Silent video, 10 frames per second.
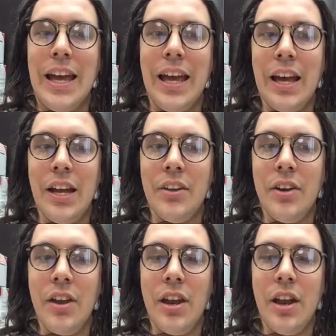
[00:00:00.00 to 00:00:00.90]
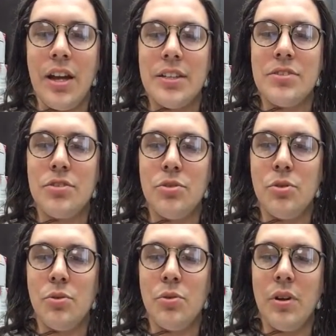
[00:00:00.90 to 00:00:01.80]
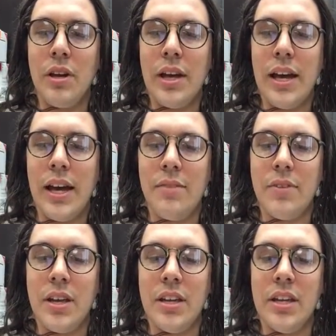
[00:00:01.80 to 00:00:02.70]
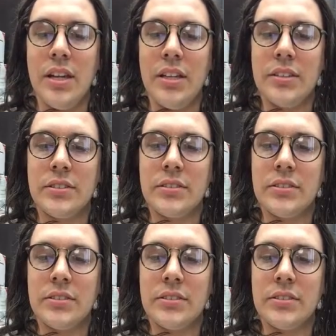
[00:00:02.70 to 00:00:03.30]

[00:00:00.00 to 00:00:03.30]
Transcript: and not to have any